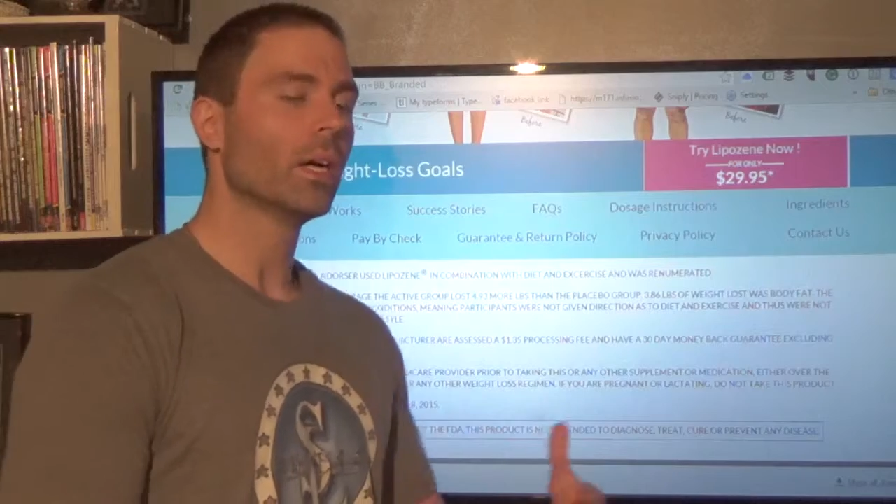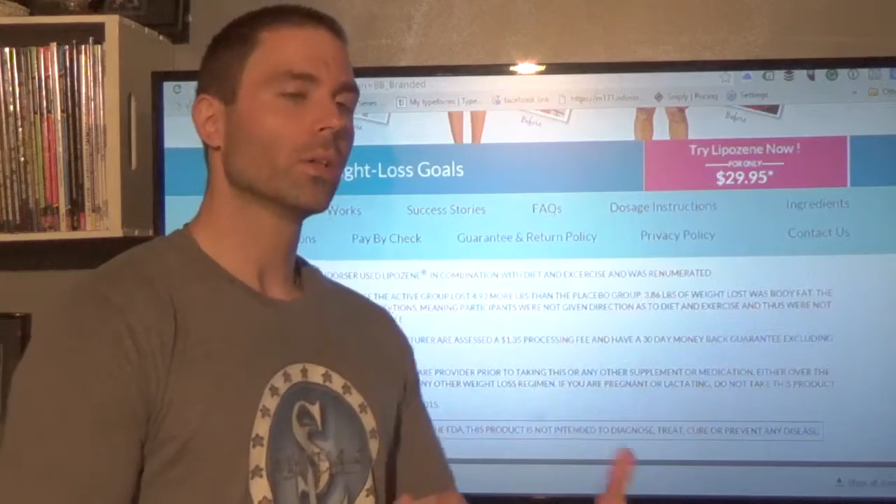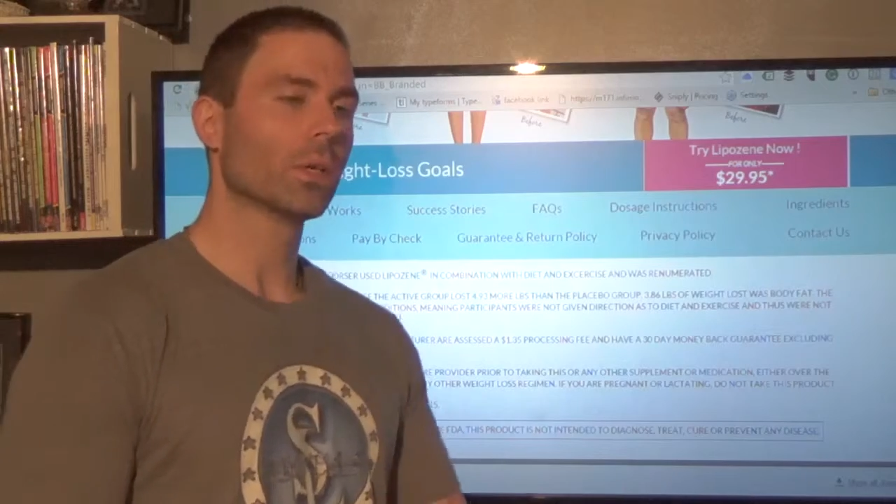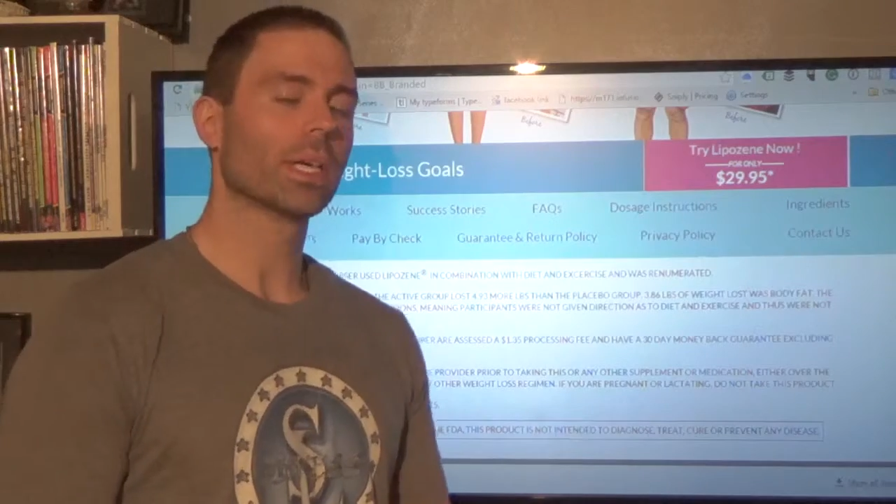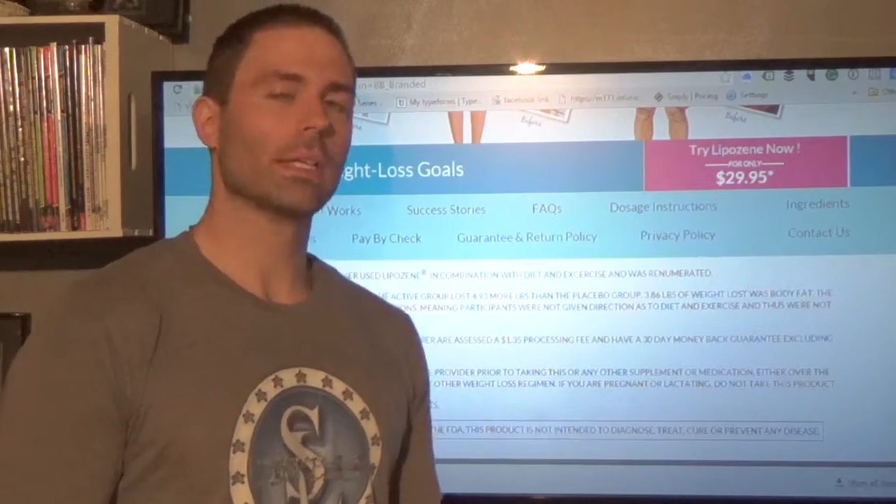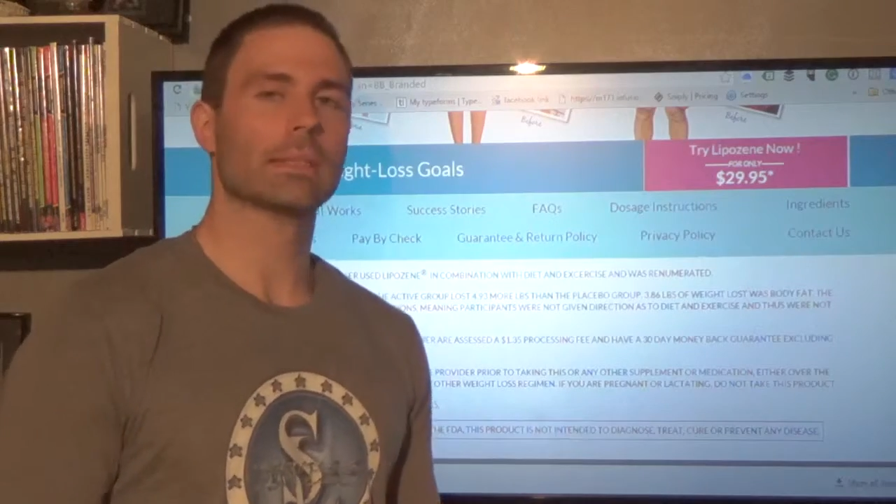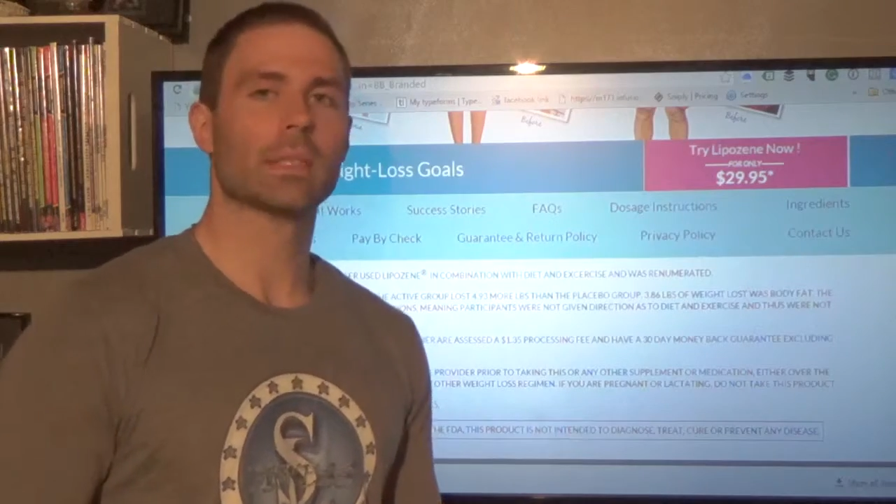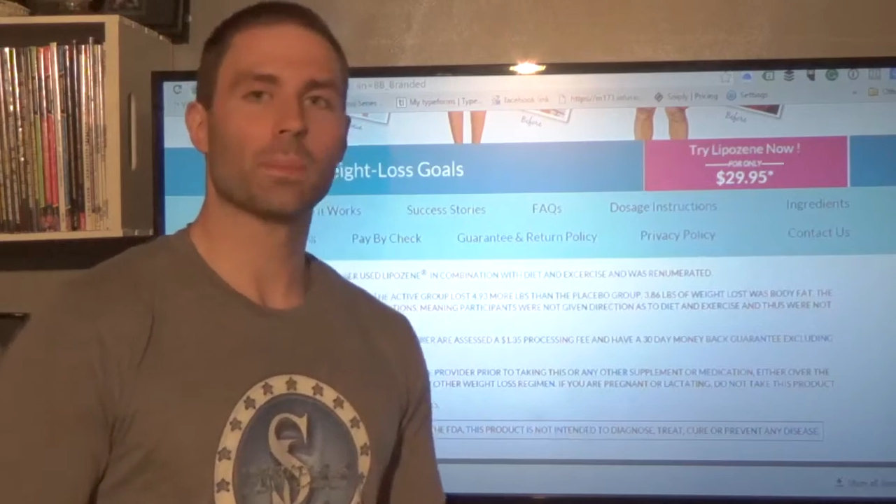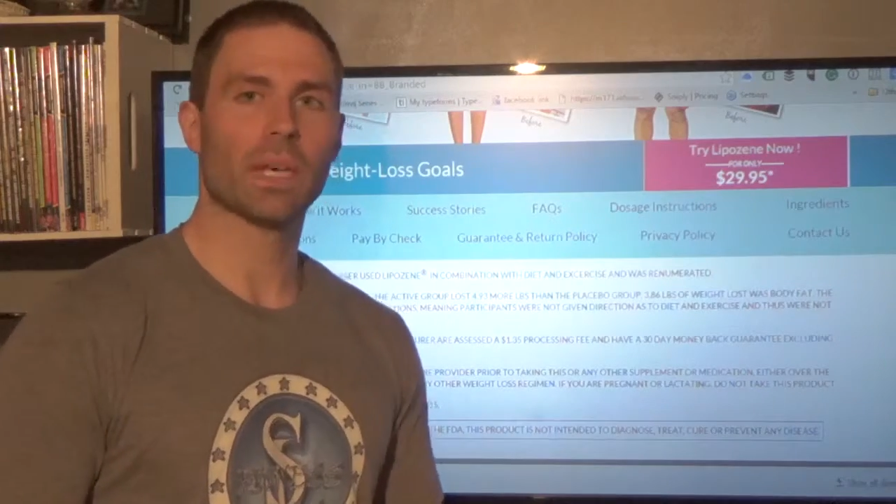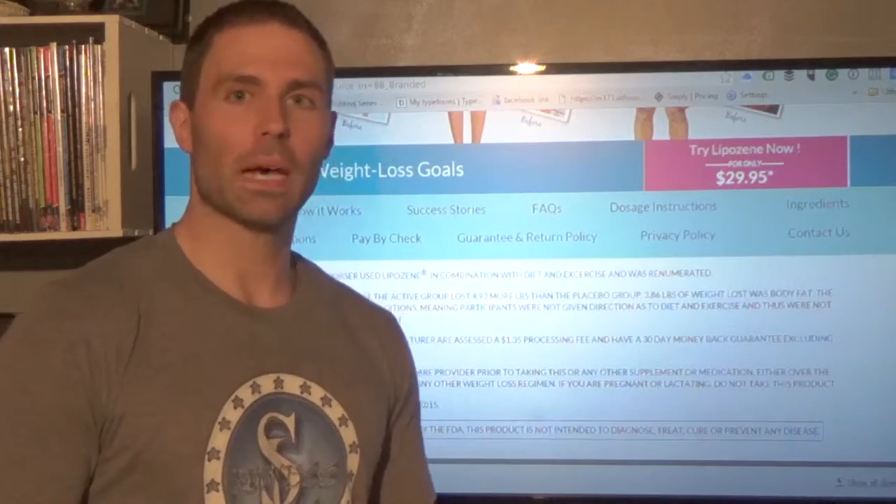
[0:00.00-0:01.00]
looking at
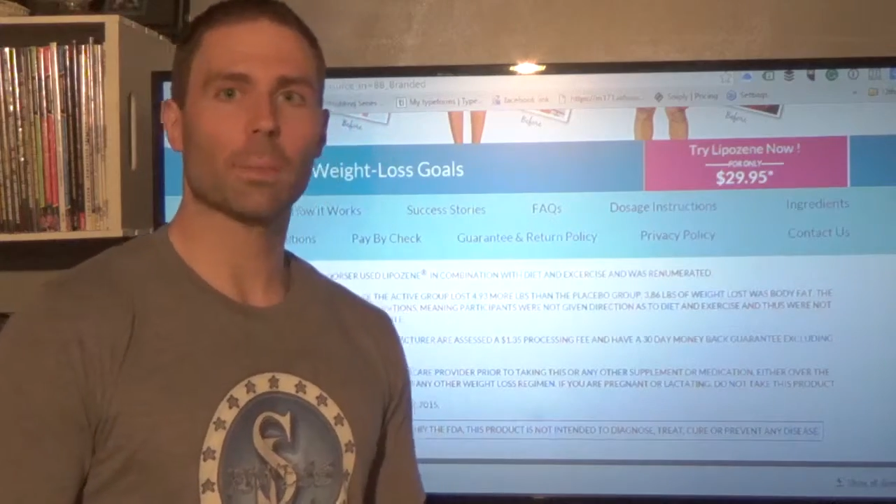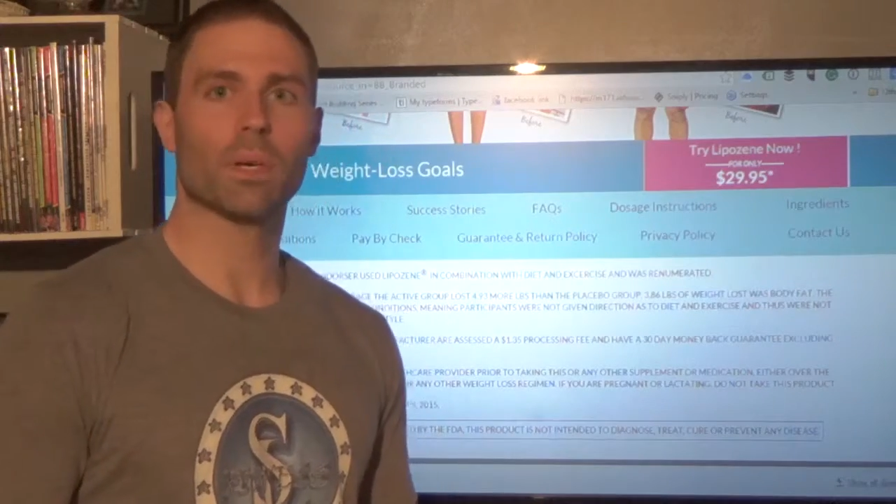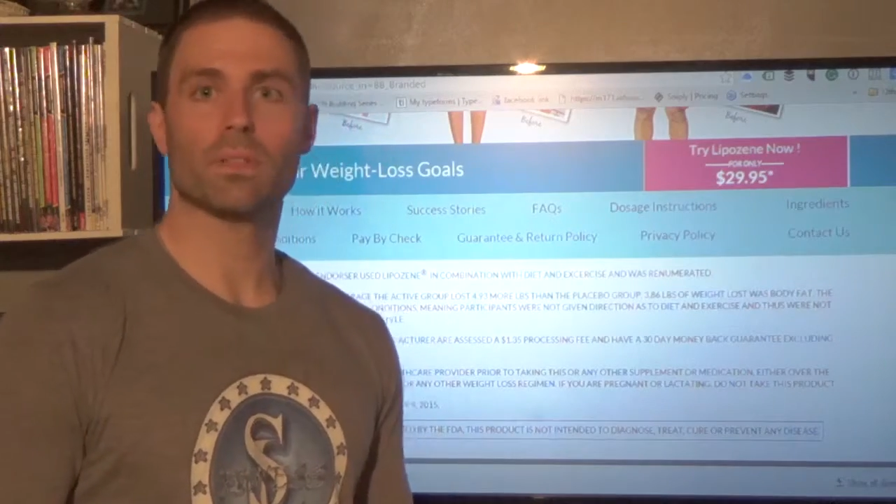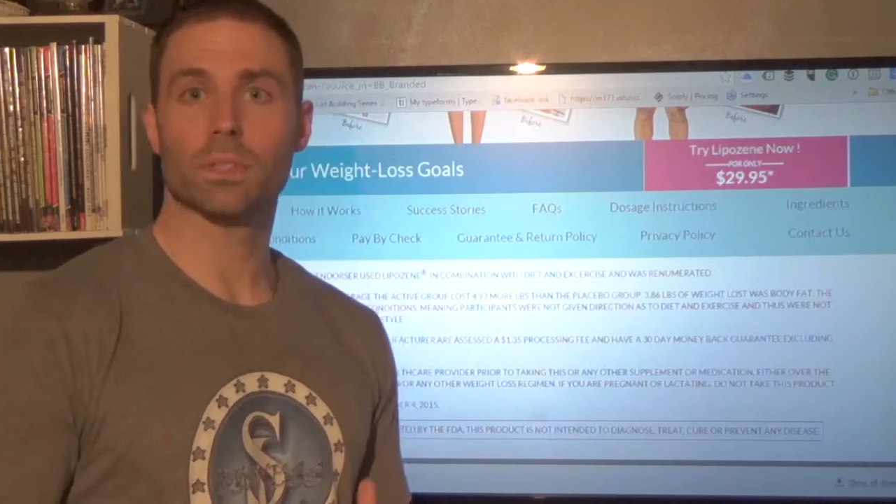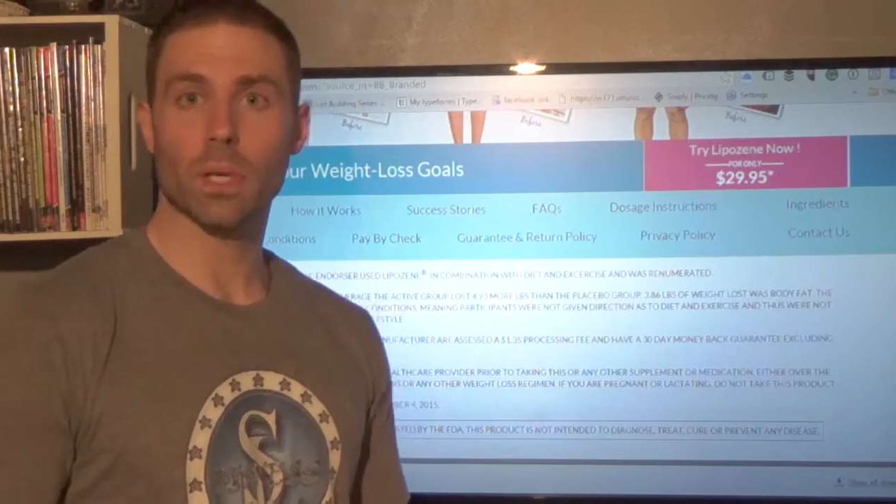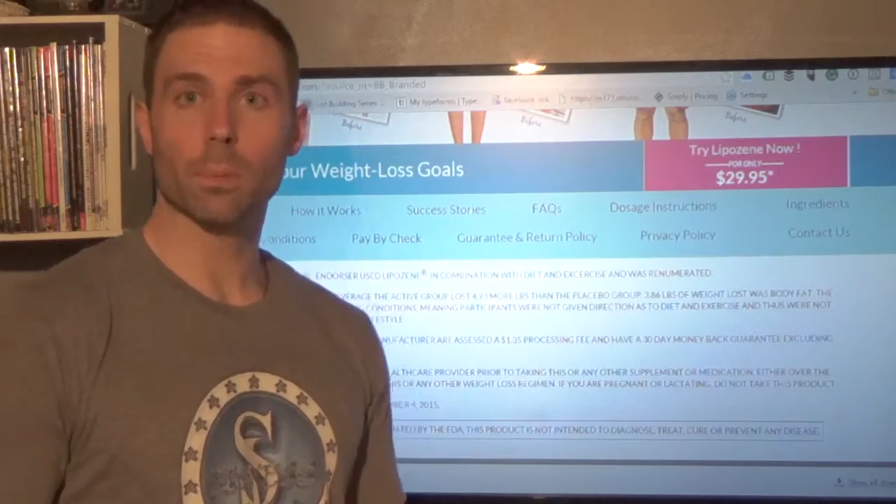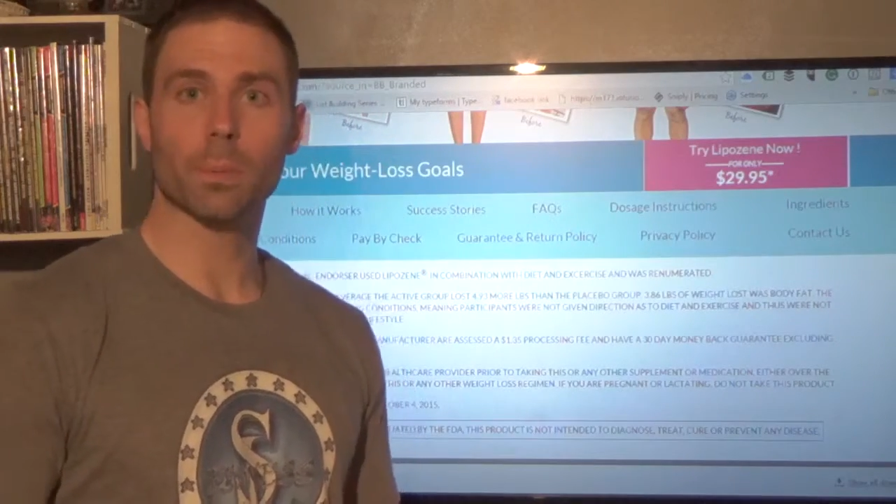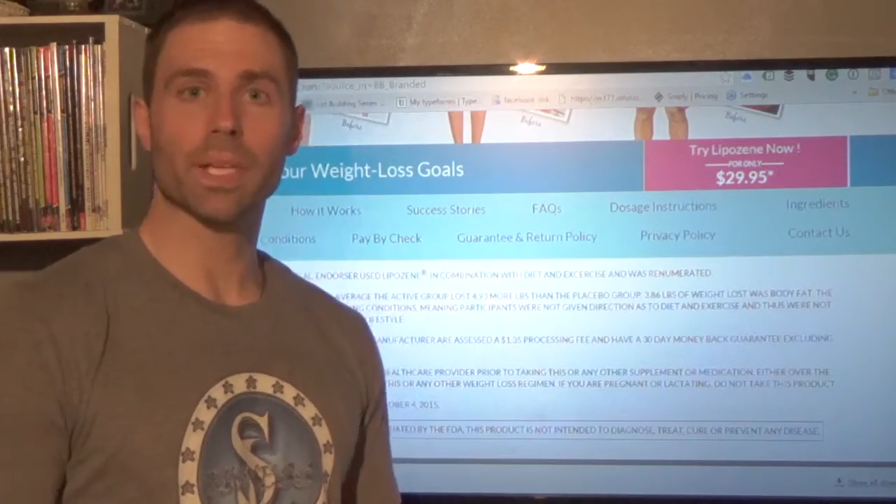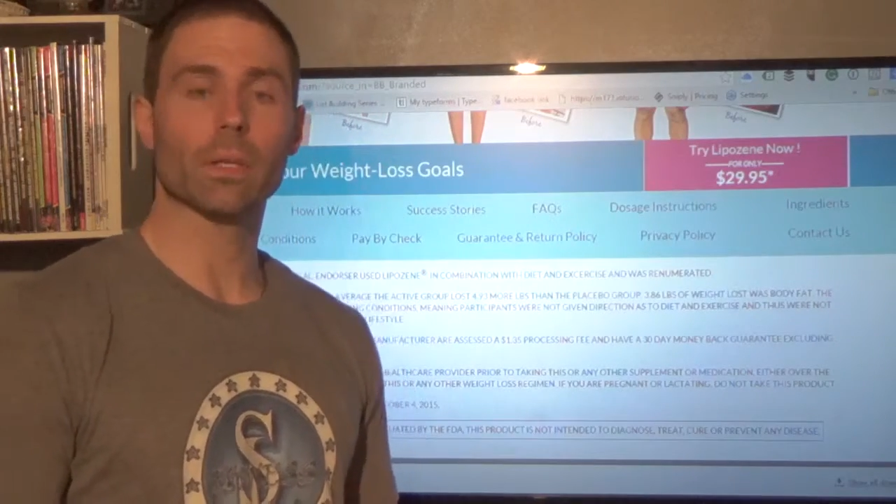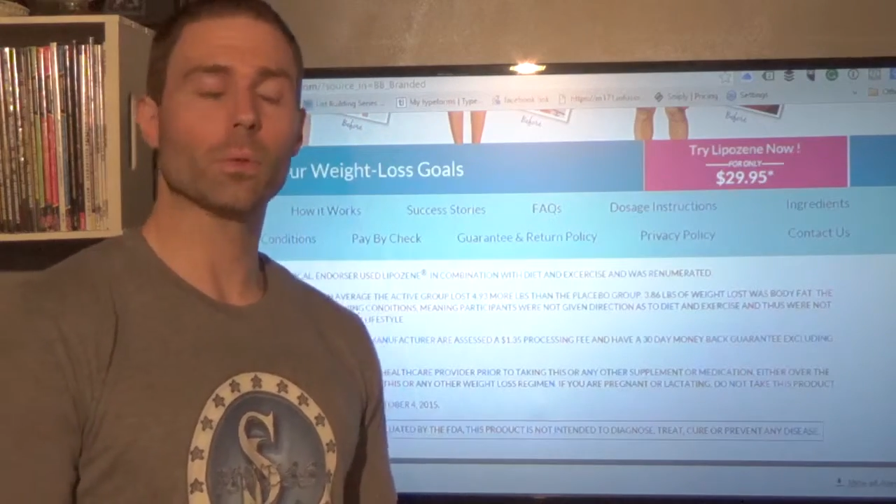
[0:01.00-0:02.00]
some type of
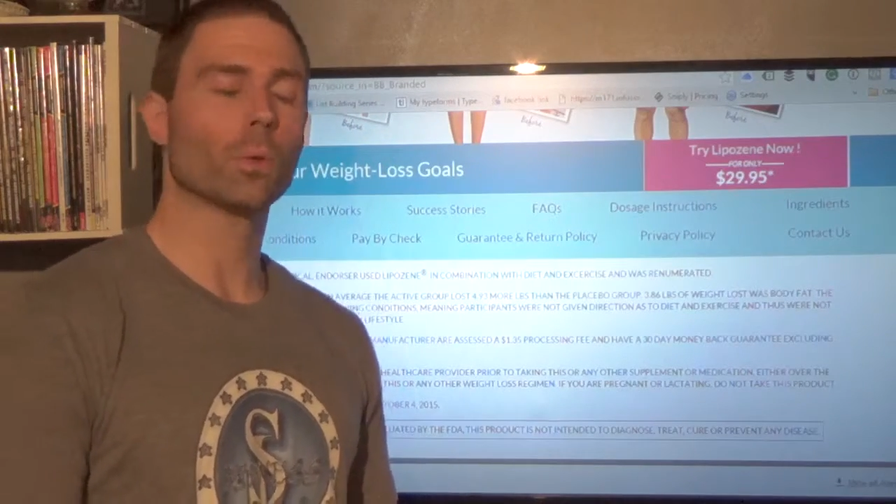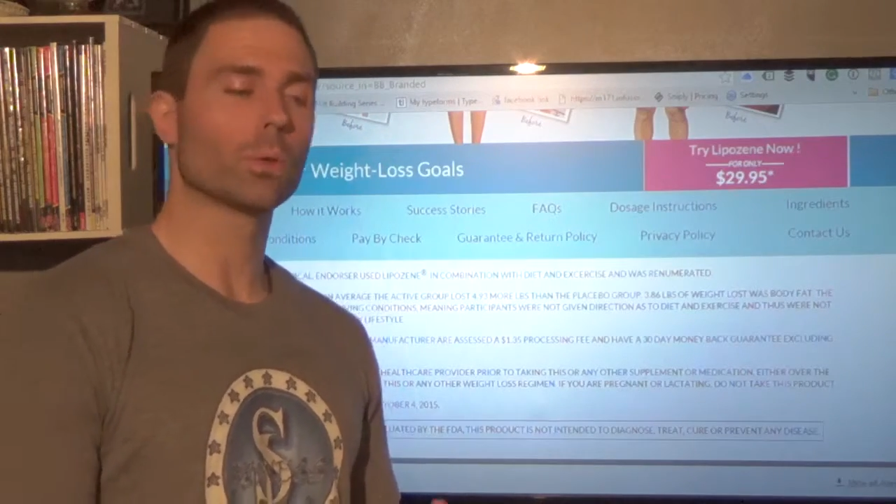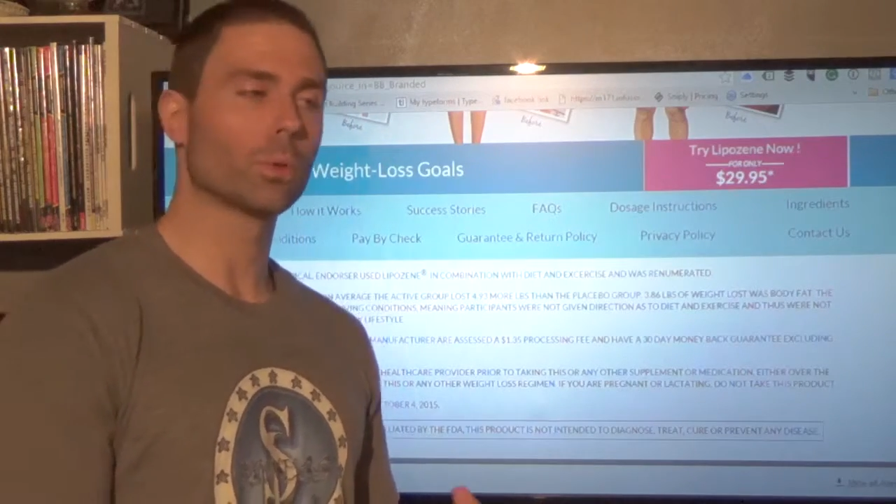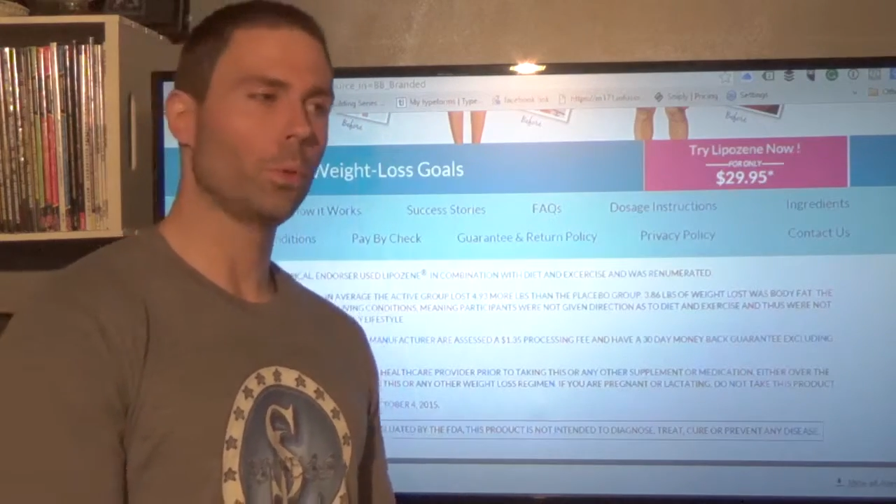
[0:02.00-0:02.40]
supplement in order